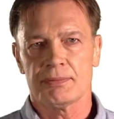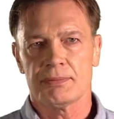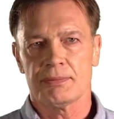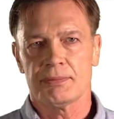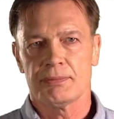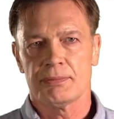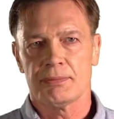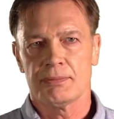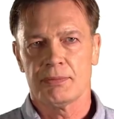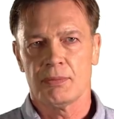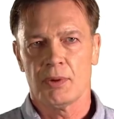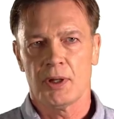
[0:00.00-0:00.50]

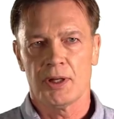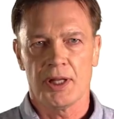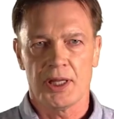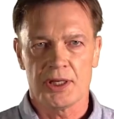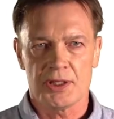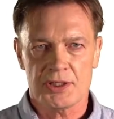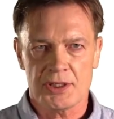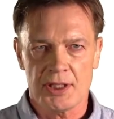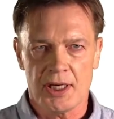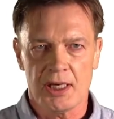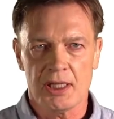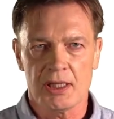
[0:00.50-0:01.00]
where they
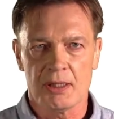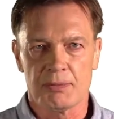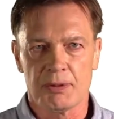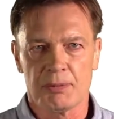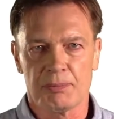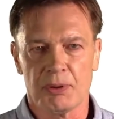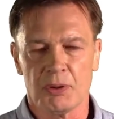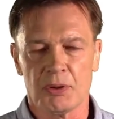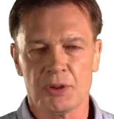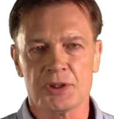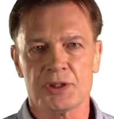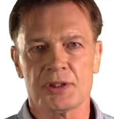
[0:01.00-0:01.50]
say the
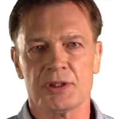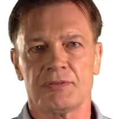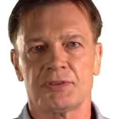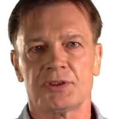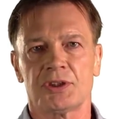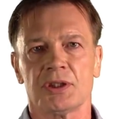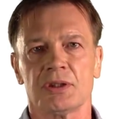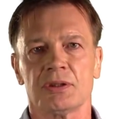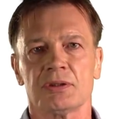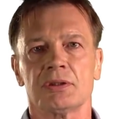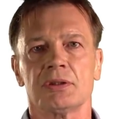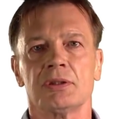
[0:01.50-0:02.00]
proportion of
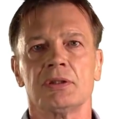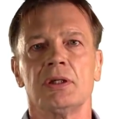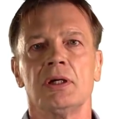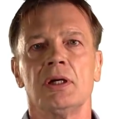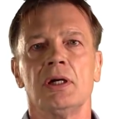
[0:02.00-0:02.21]
children